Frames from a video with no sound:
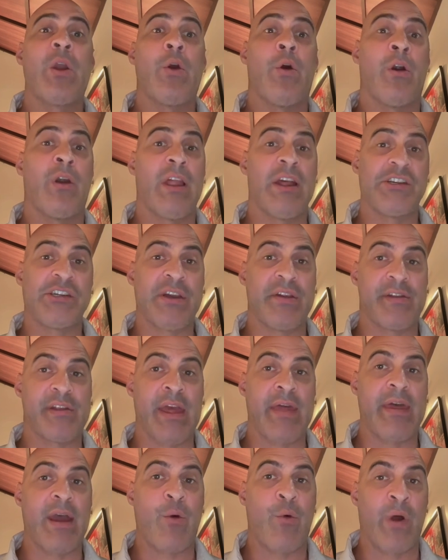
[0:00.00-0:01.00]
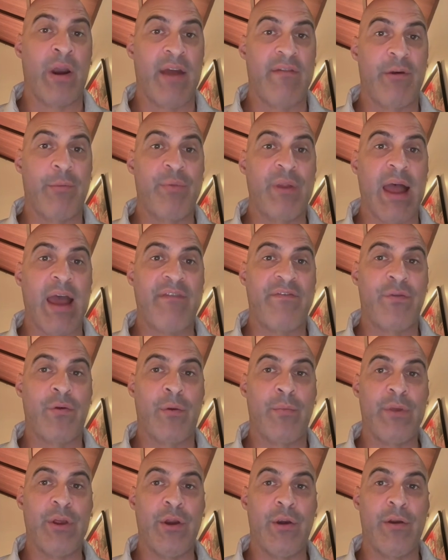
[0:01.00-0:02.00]
or let's just say that whatever
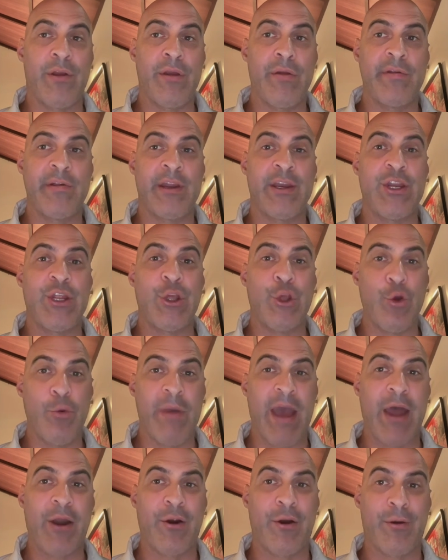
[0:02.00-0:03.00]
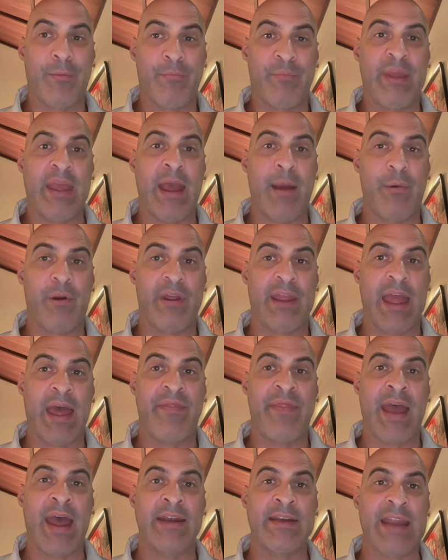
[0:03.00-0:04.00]
platform you're using, you better be able to
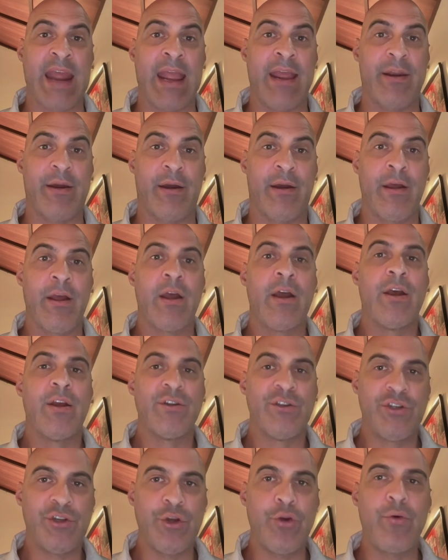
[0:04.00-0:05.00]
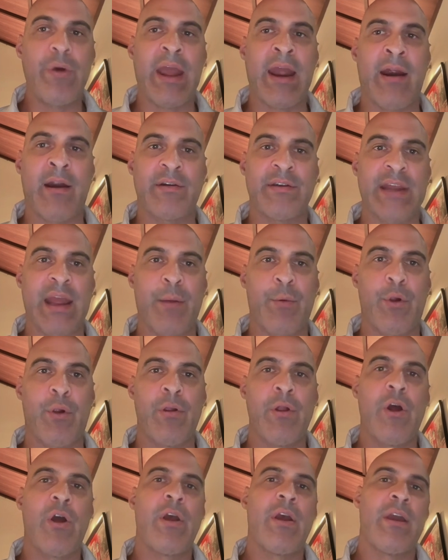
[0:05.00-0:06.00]
get that data to
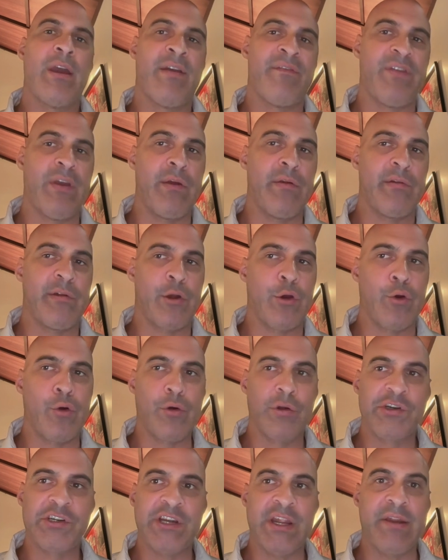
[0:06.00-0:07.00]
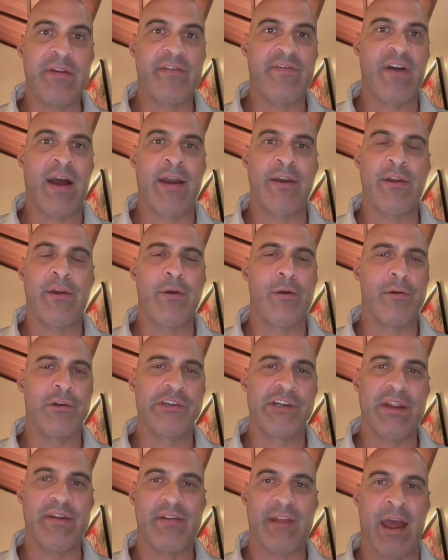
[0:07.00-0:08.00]
Airtable. If you use Google Sheets, fine, Google
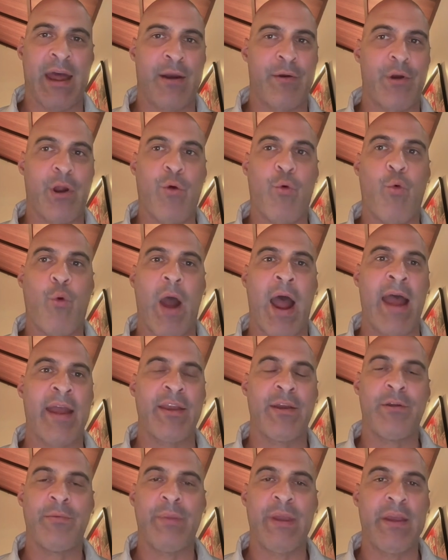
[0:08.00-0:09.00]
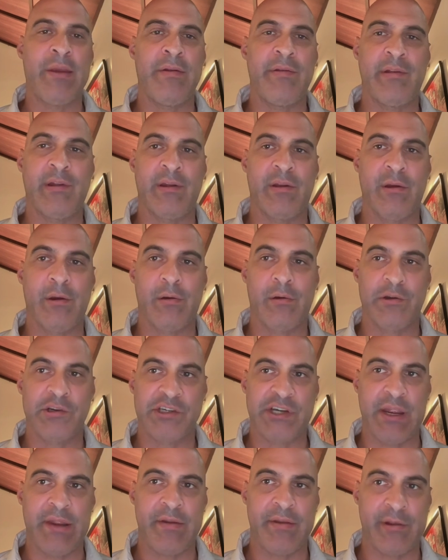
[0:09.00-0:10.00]
Sheets. I don't know why you'd be using Google
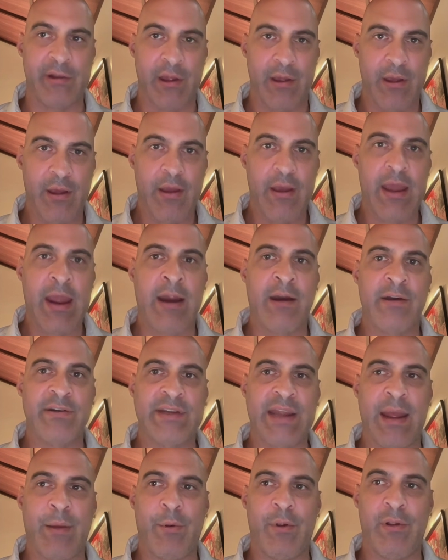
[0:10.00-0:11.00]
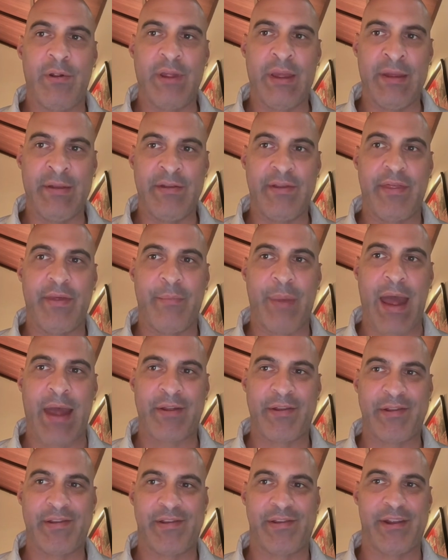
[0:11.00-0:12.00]
Sheets. Airtable is the
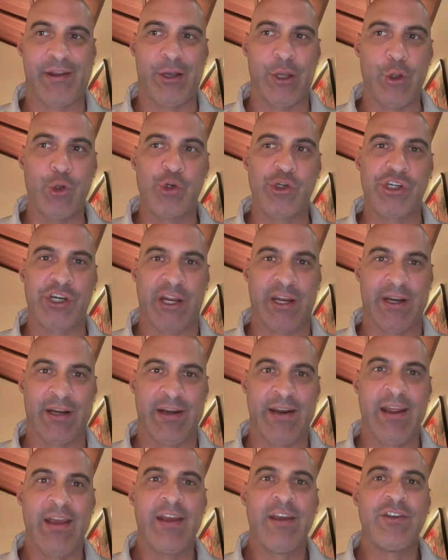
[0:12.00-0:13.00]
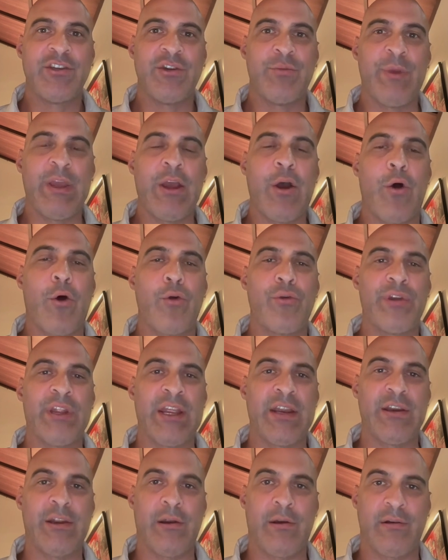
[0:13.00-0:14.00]
best solution to be
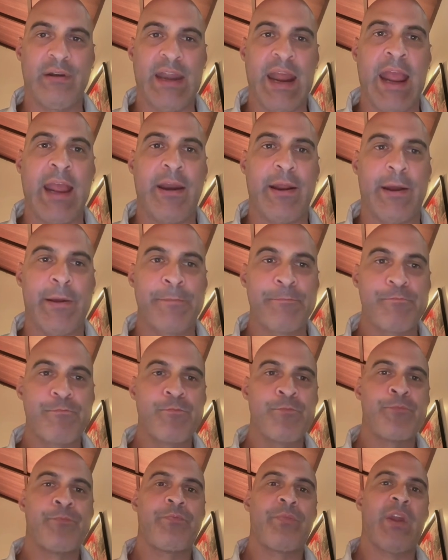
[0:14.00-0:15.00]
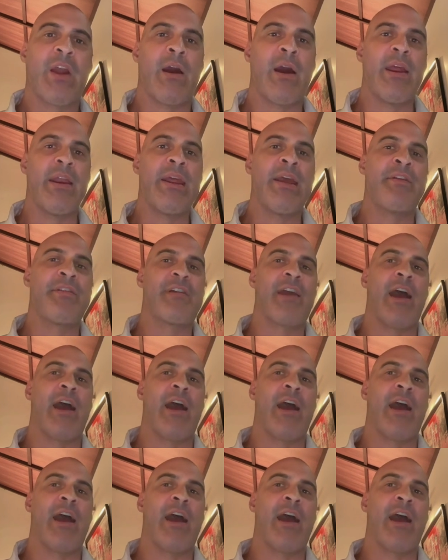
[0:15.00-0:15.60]
holding your data. All right, it's